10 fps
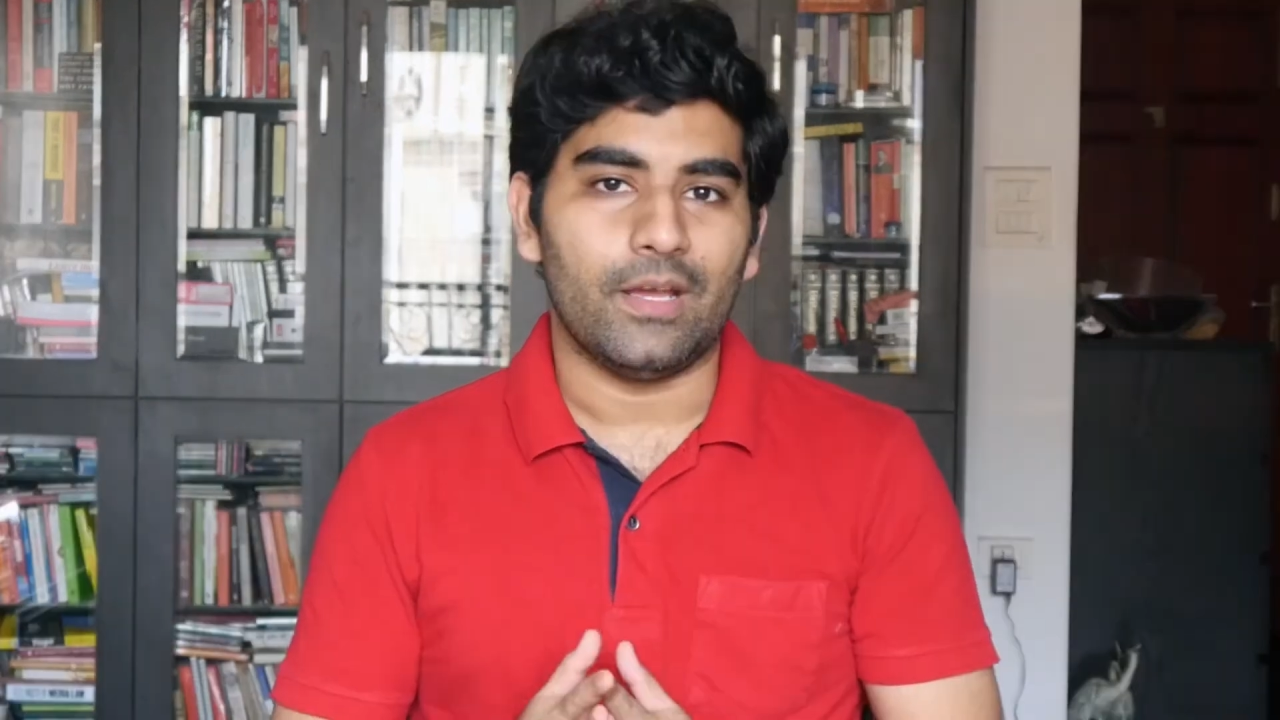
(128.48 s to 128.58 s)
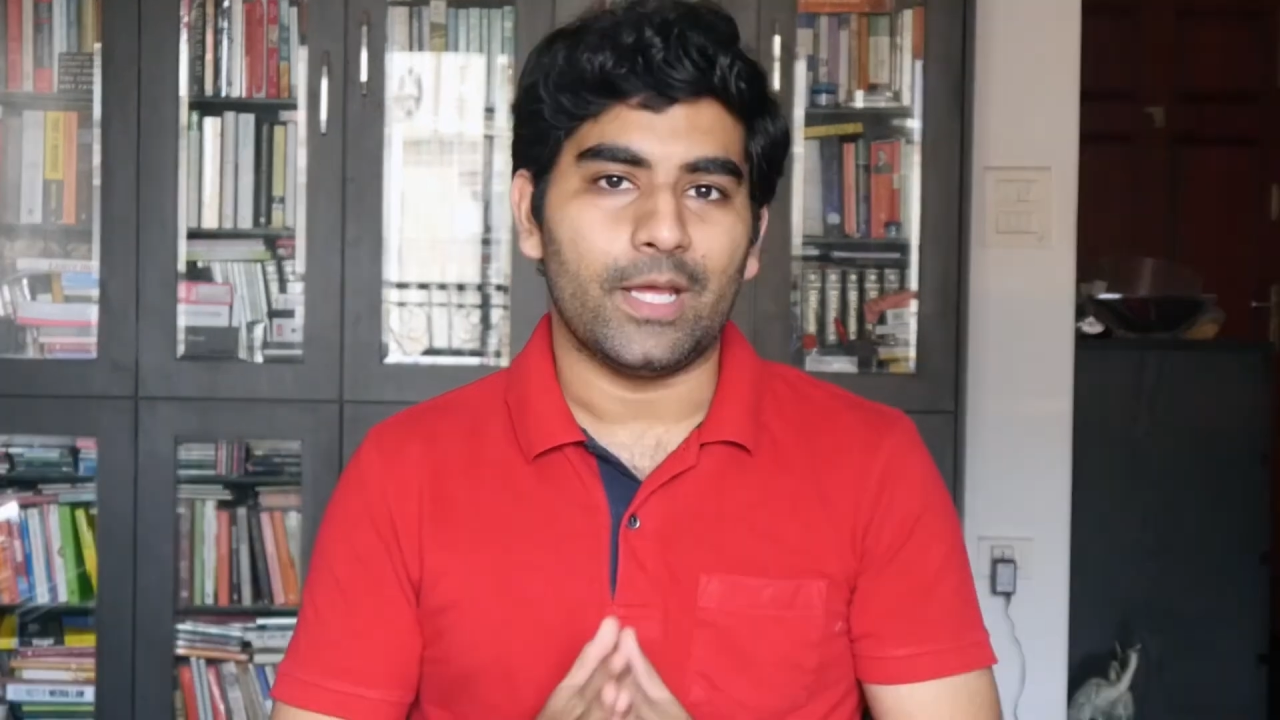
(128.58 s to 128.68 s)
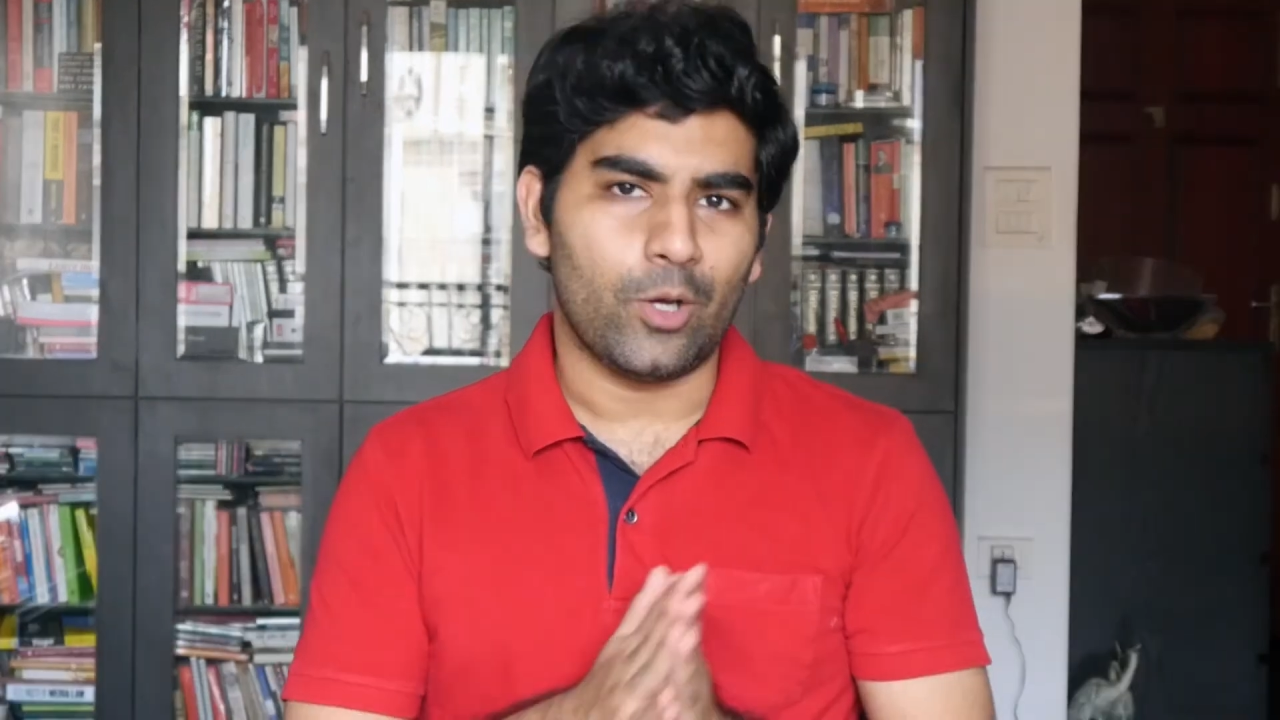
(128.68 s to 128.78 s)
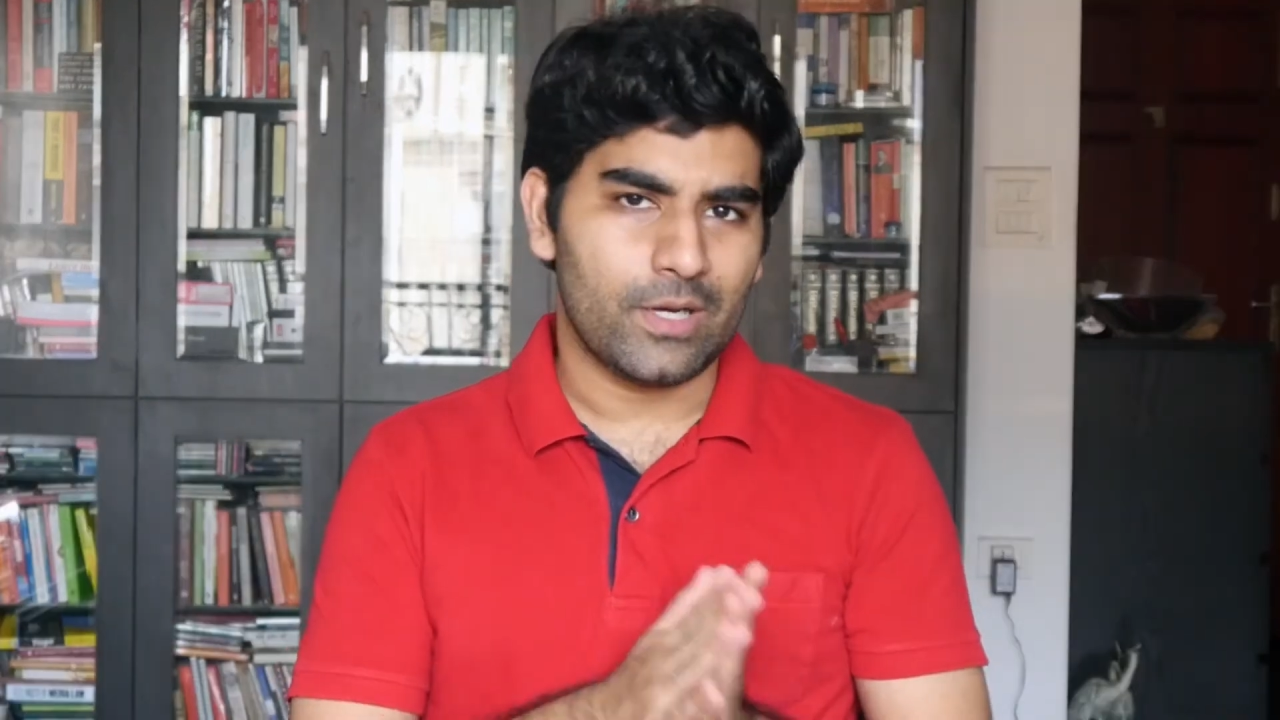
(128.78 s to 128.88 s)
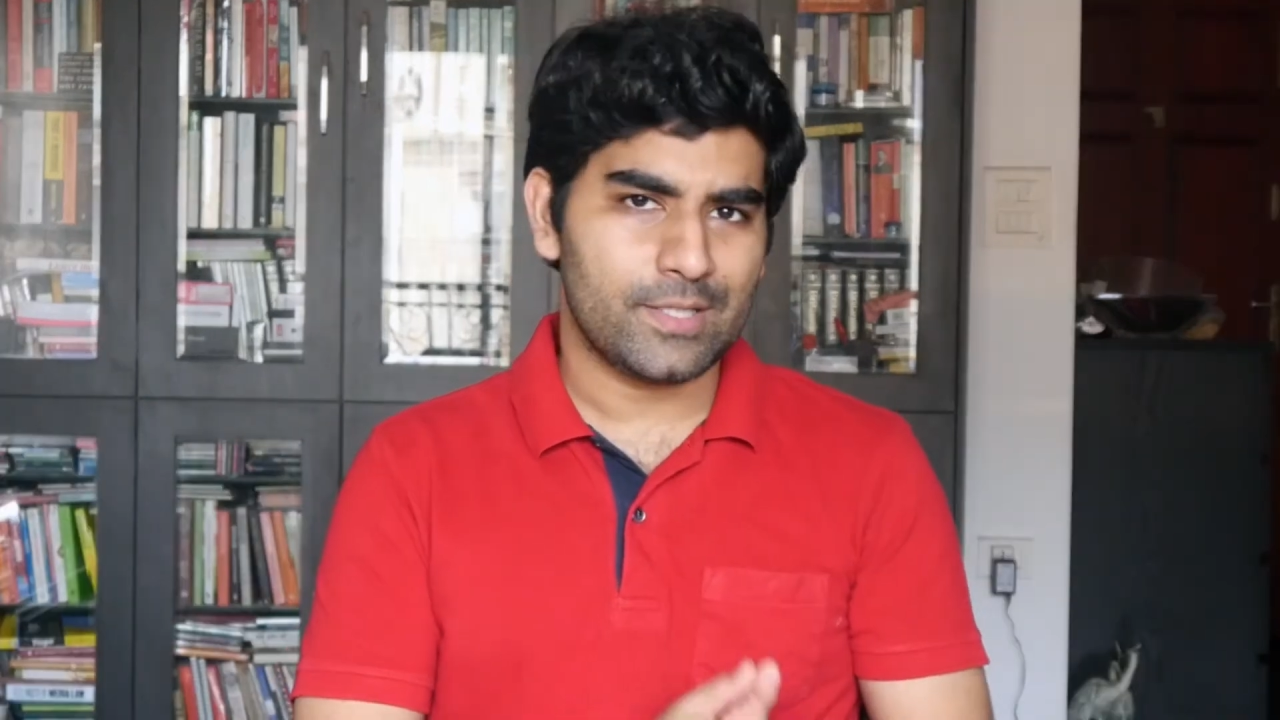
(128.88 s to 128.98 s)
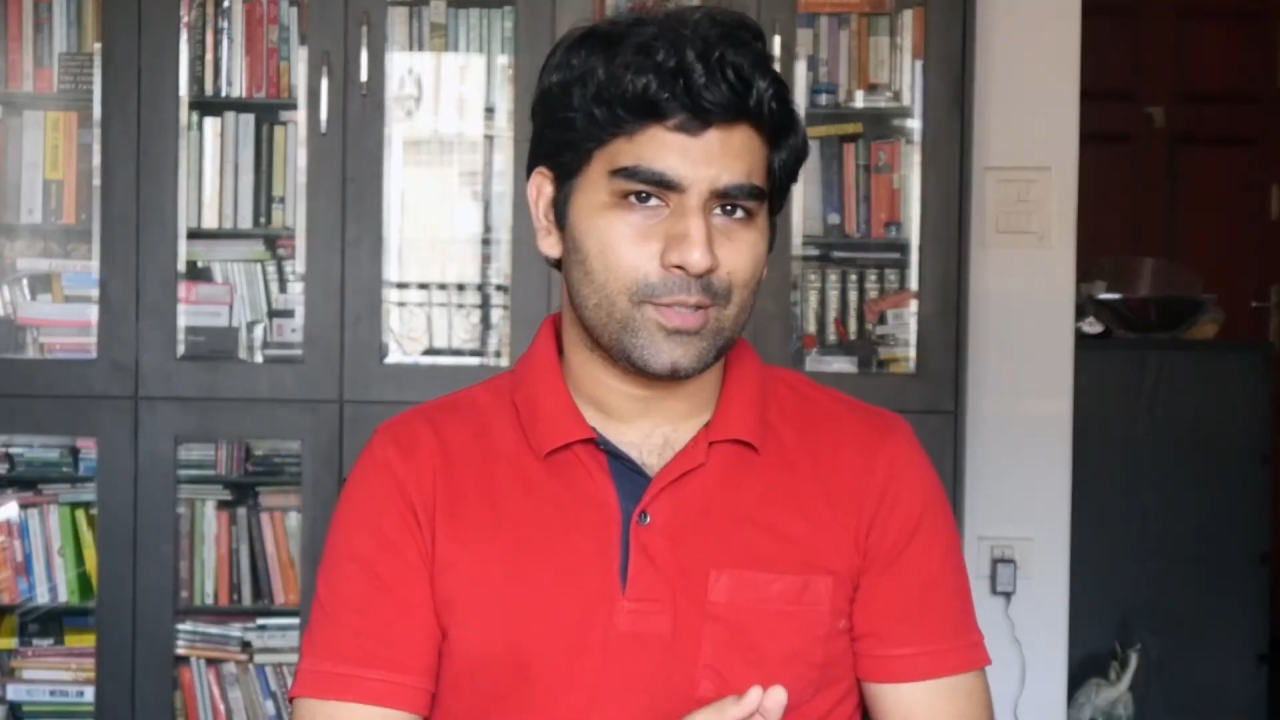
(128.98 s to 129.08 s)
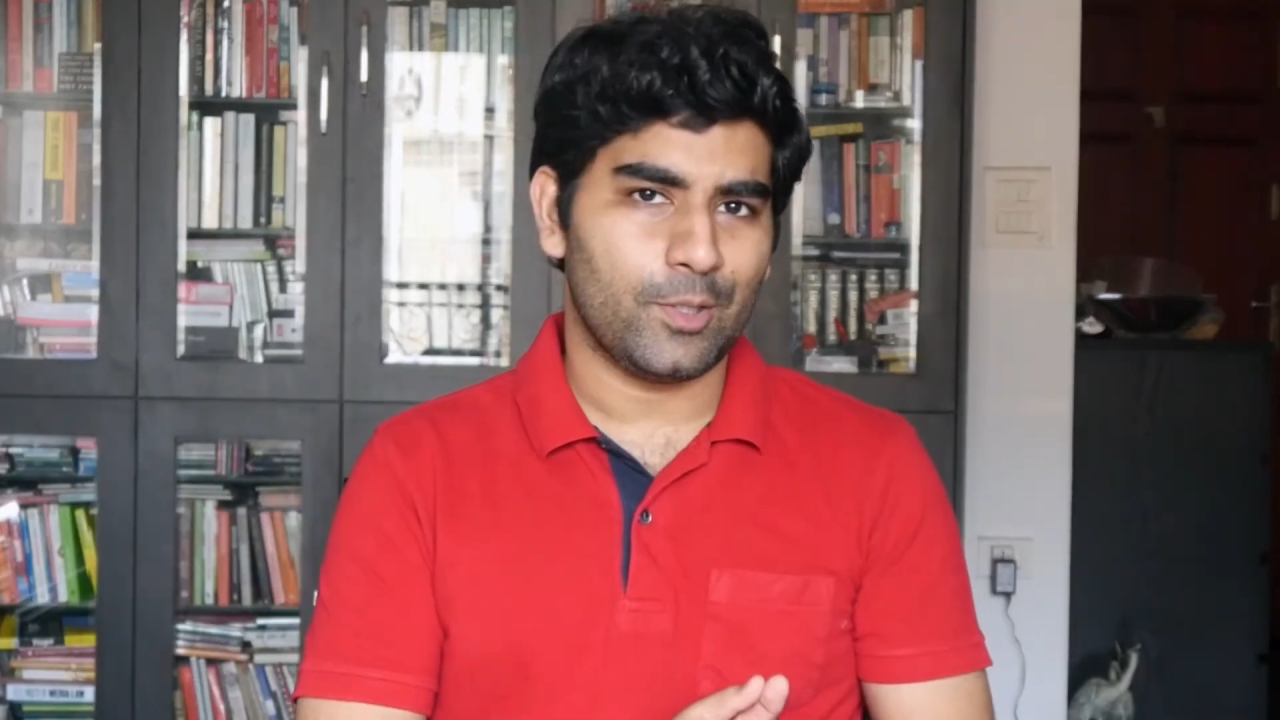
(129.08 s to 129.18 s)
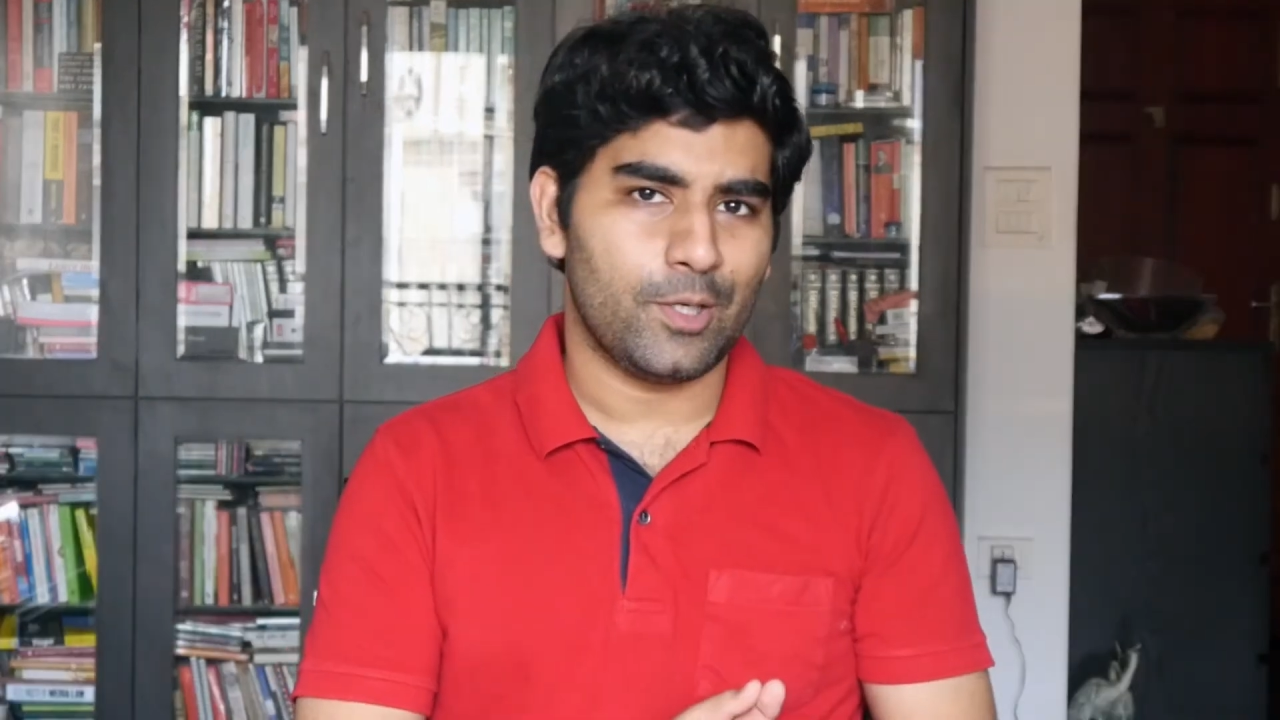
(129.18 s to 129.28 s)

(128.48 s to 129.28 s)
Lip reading: An honest